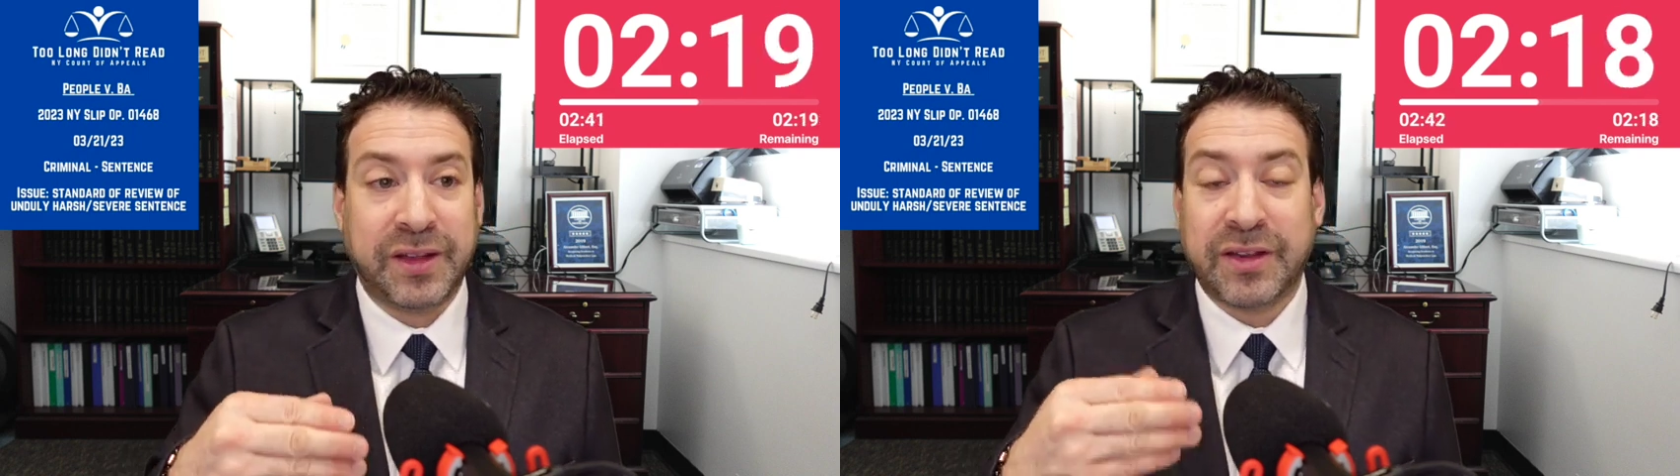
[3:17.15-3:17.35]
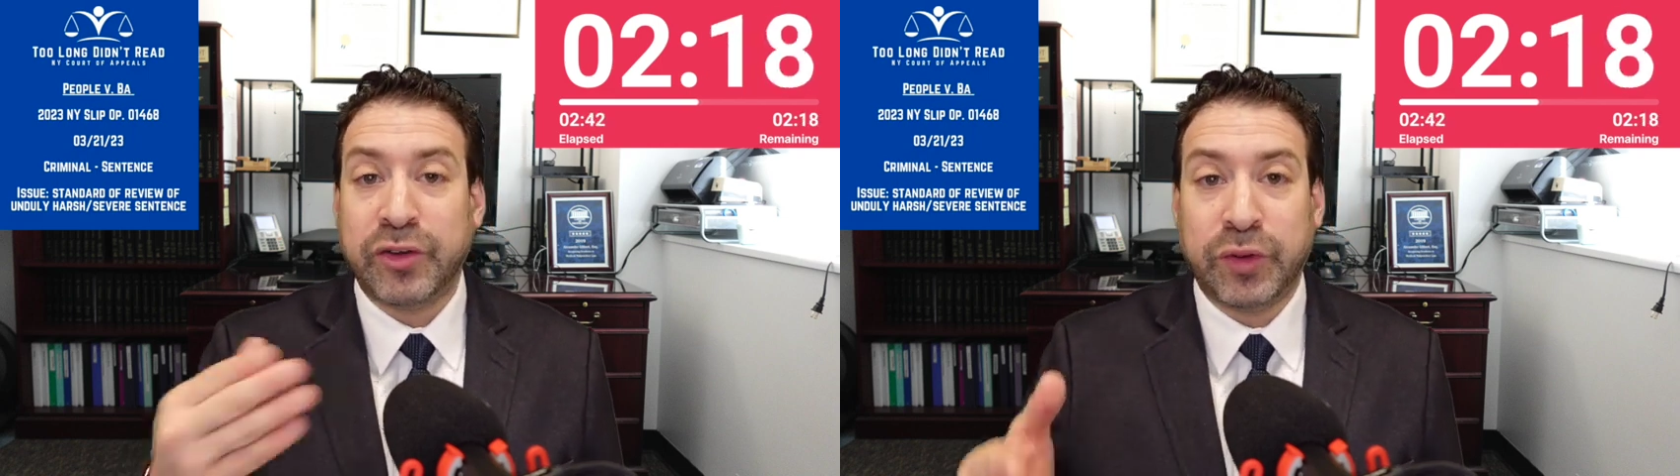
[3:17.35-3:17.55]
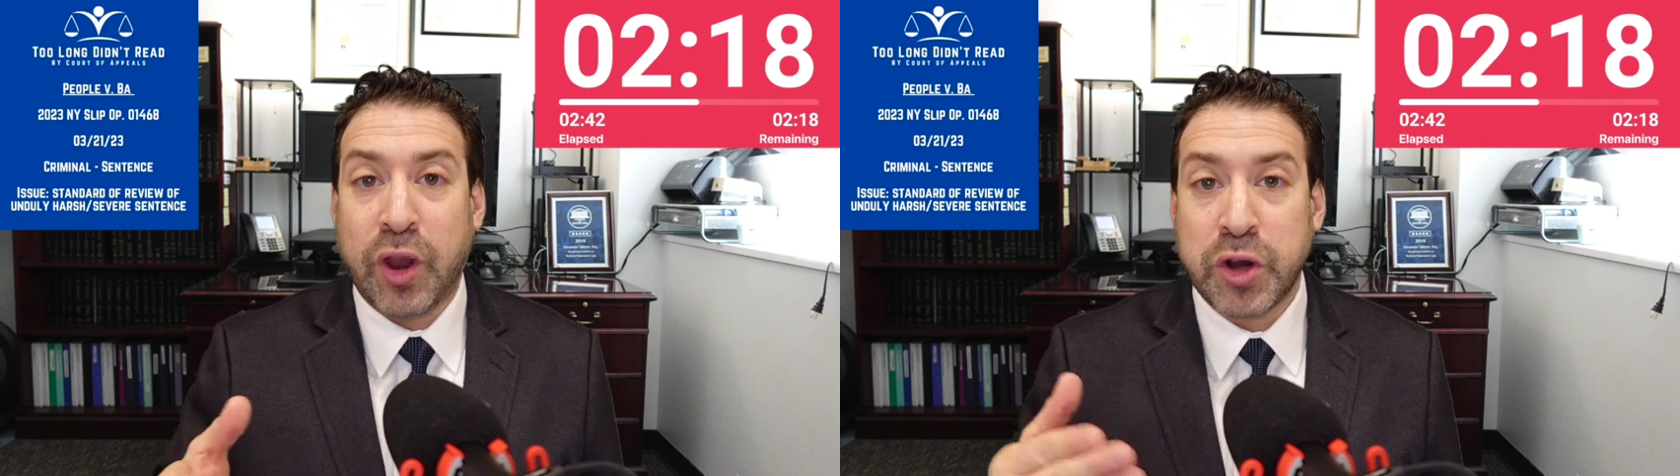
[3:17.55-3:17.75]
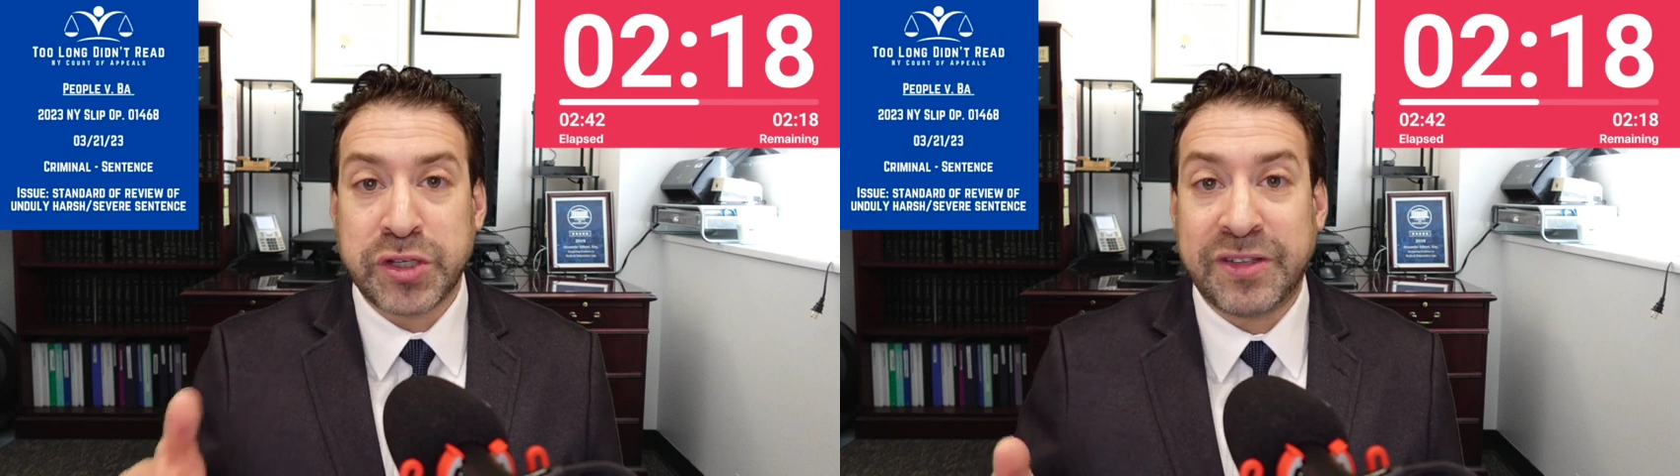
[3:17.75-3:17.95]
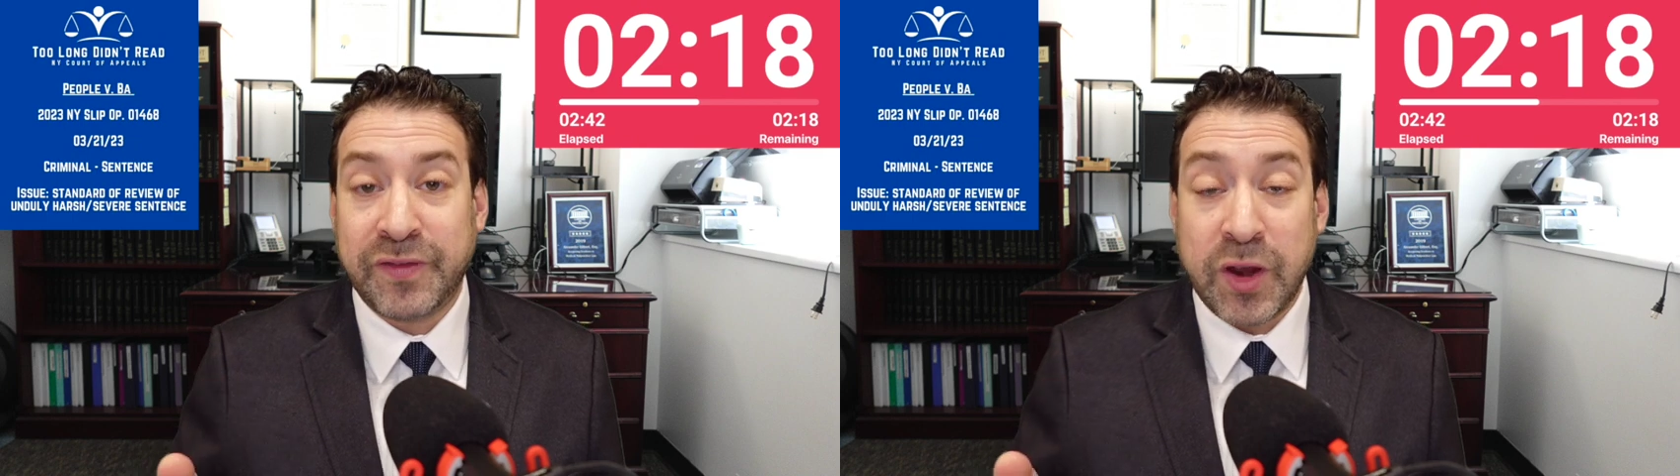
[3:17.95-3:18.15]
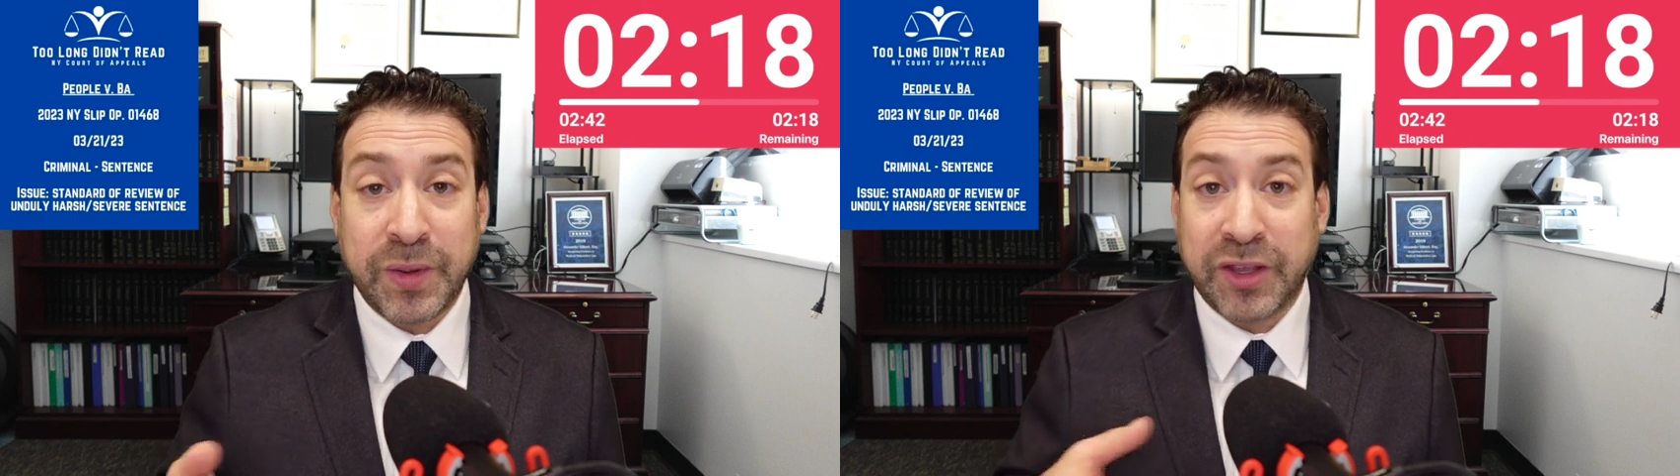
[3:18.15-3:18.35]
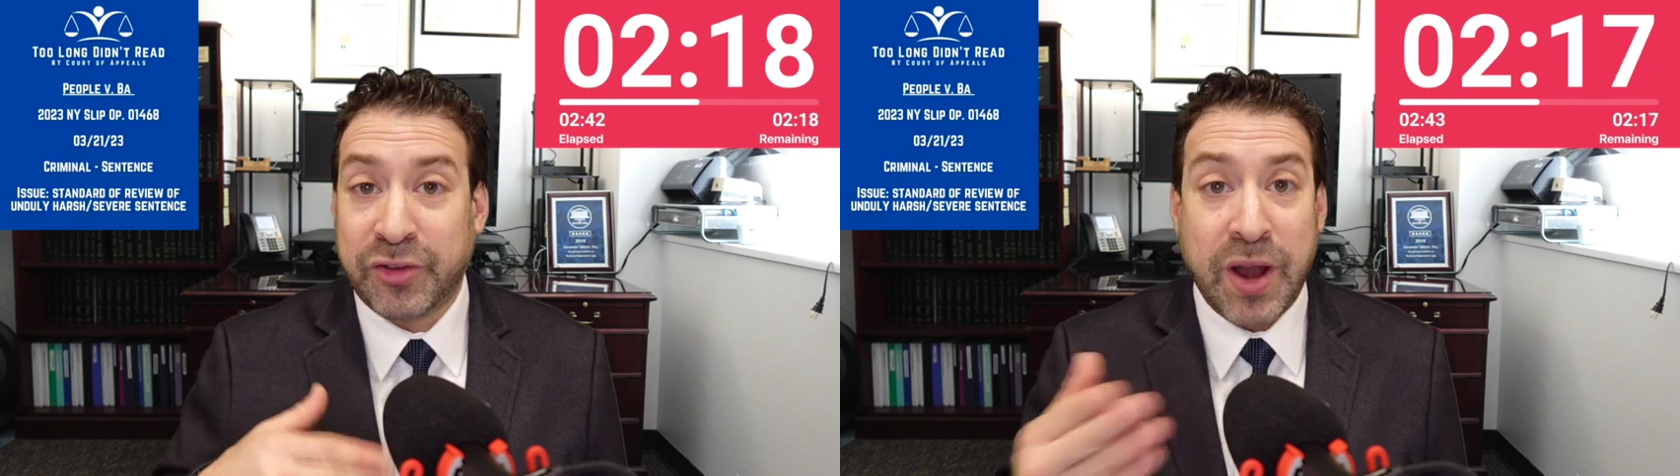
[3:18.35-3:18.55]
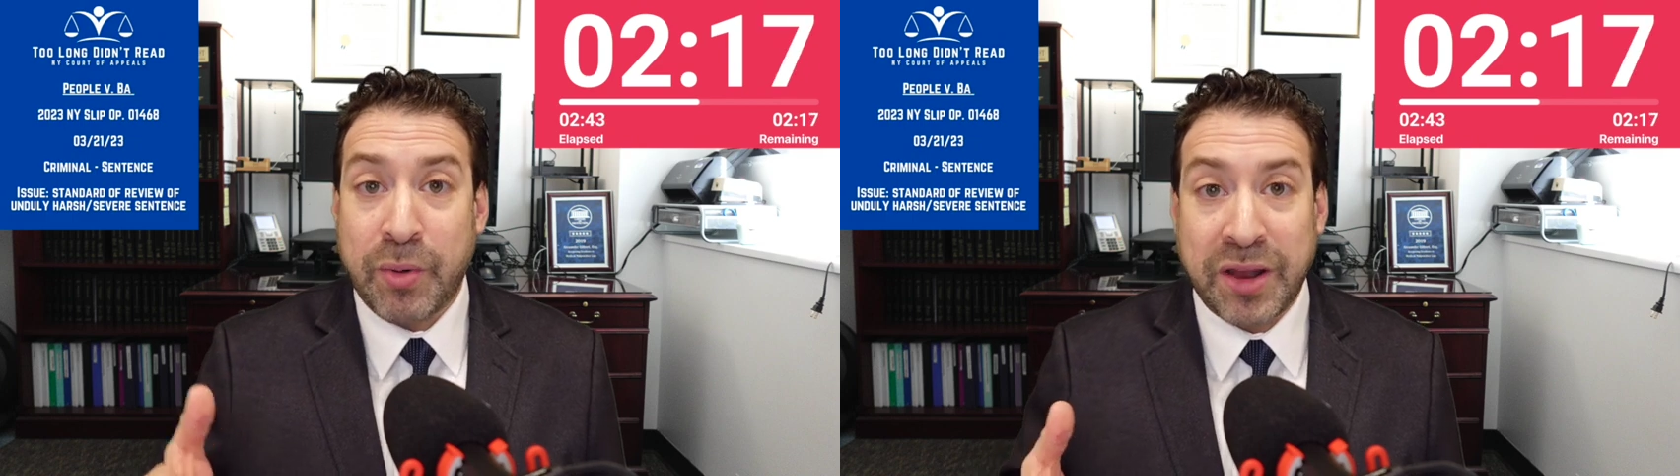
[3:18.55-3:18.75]
It's unduly harsh and severe because
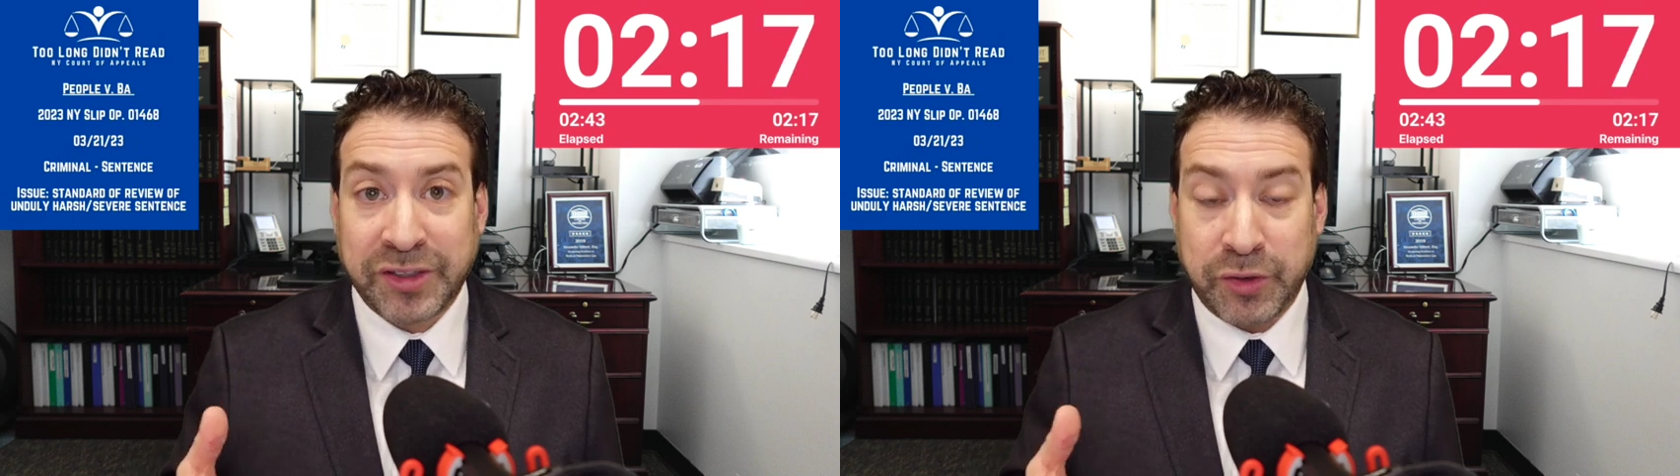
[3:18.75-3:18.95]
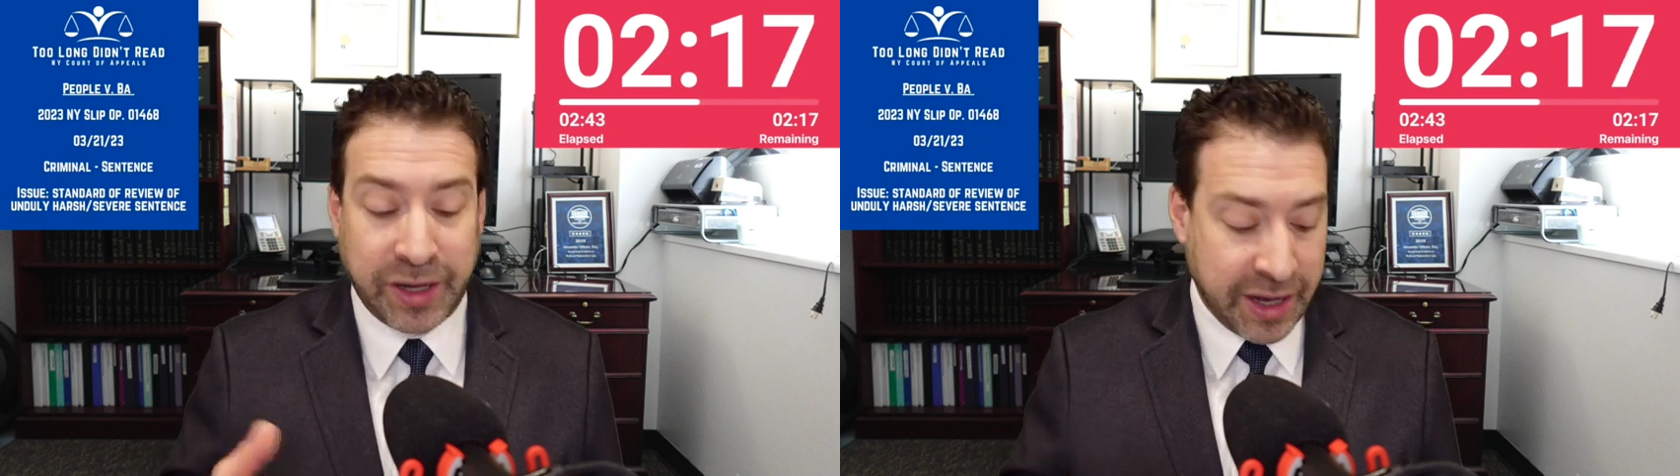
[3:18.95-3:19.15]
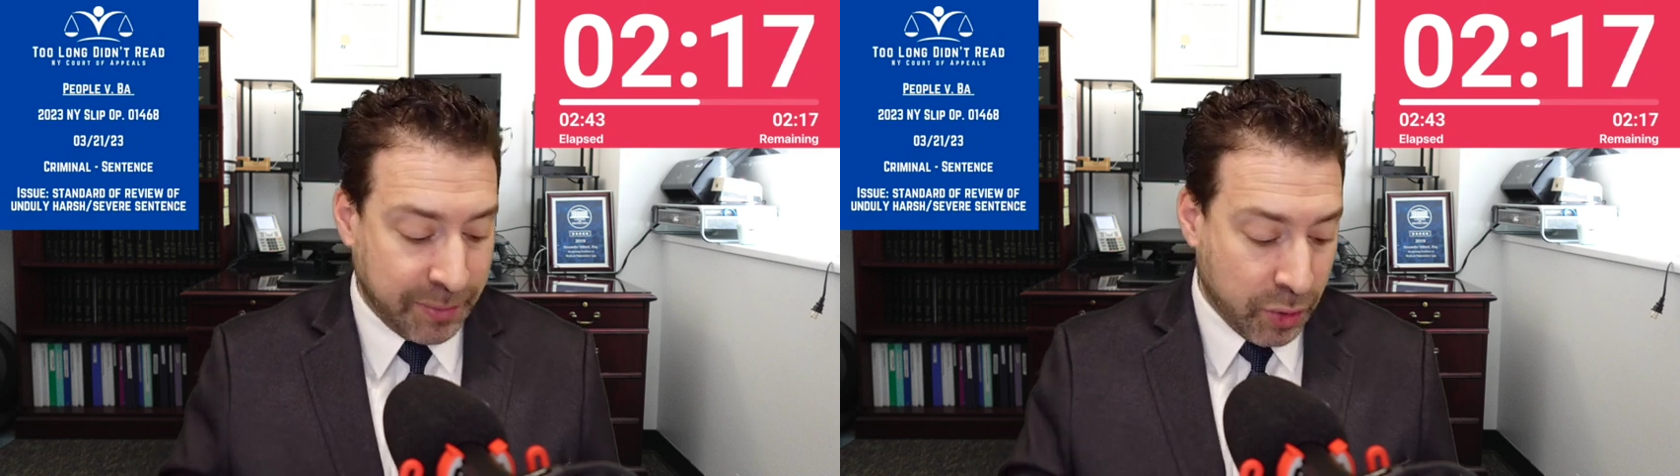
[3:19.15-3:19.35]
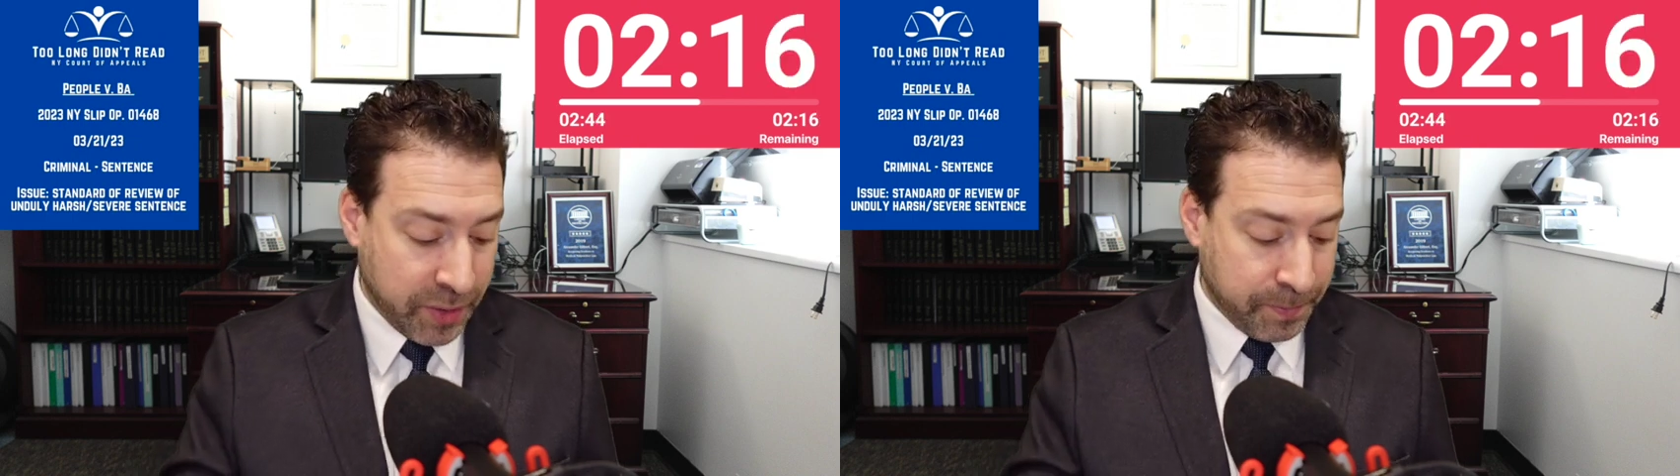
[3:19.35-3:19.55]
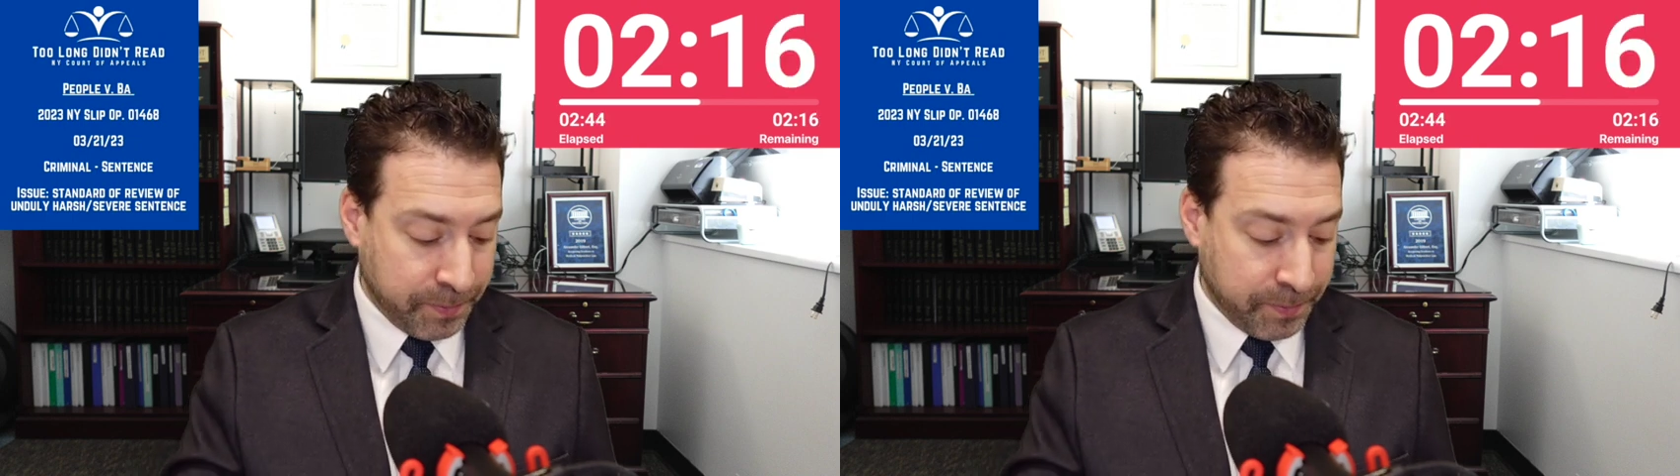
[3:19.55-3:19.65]
they're not prosecuting it anymore.